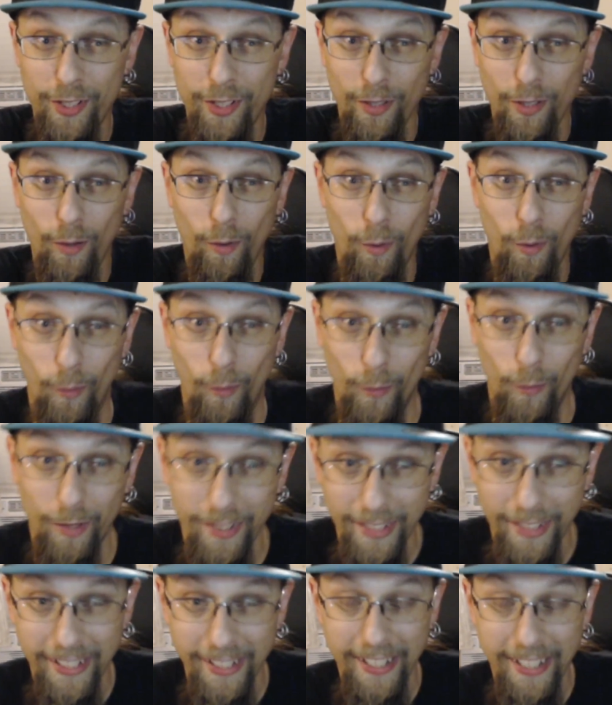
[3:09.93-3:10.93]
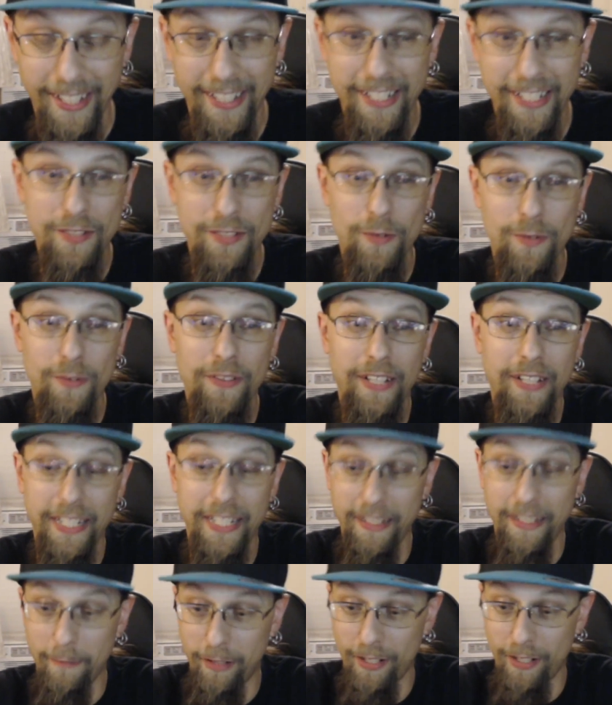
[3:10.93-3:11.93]
Yo, had its own
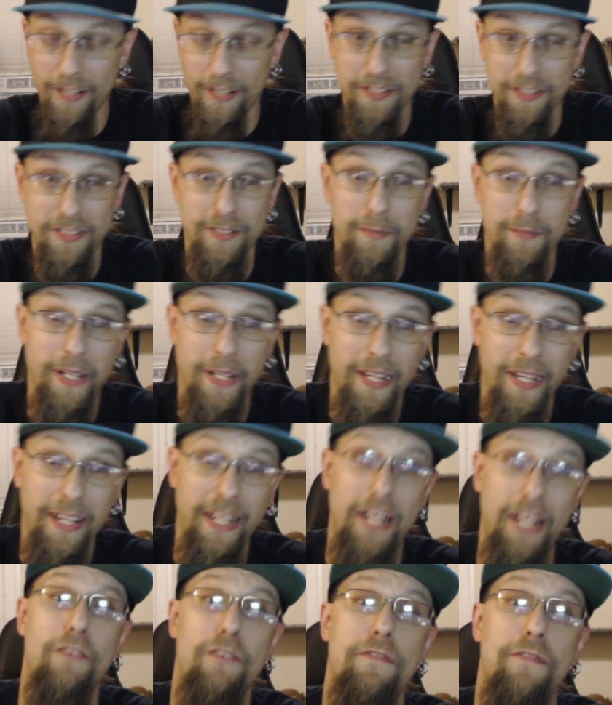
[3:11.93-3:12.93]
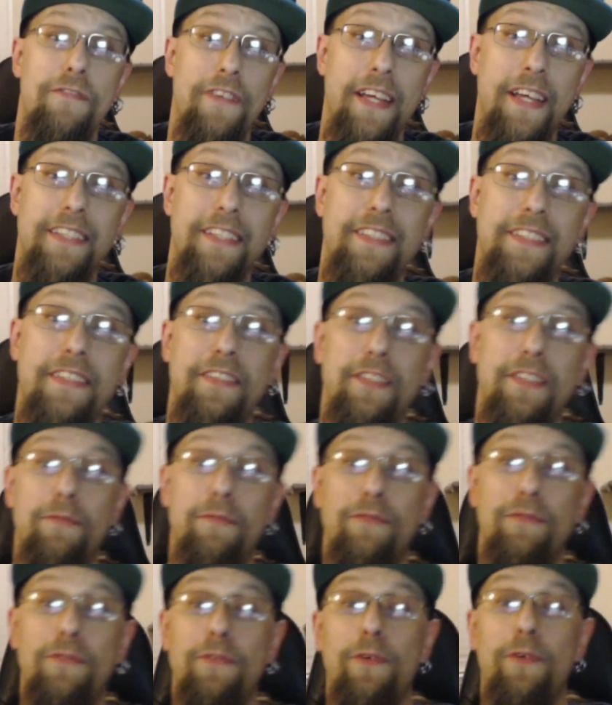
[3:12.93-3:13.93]
like custom air fan system
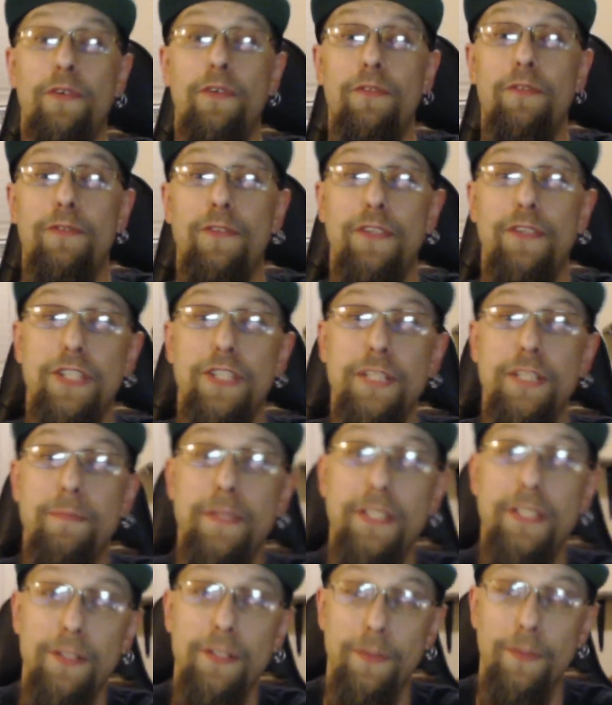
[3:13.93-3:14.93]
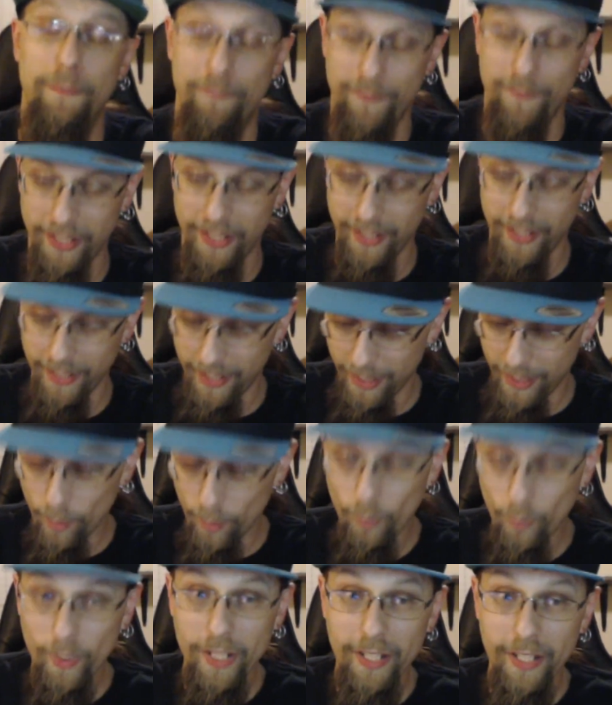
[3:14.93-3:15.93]
for, for the GPU.
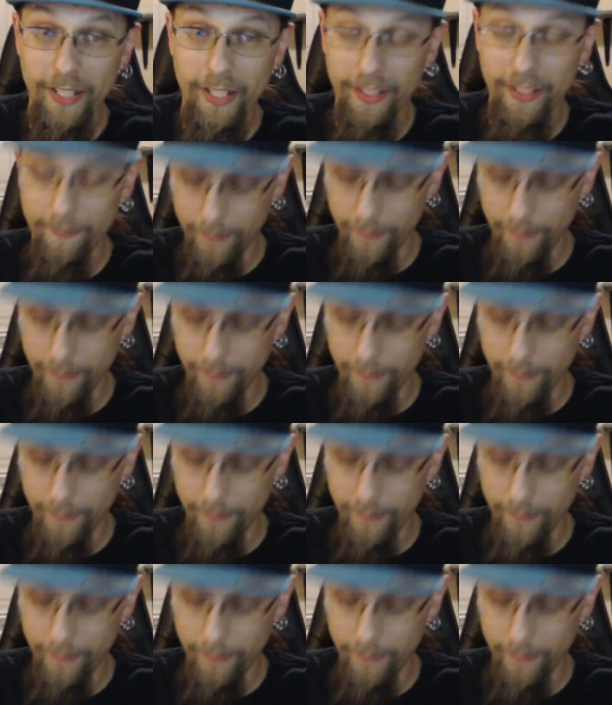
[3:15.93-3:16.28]
Winning!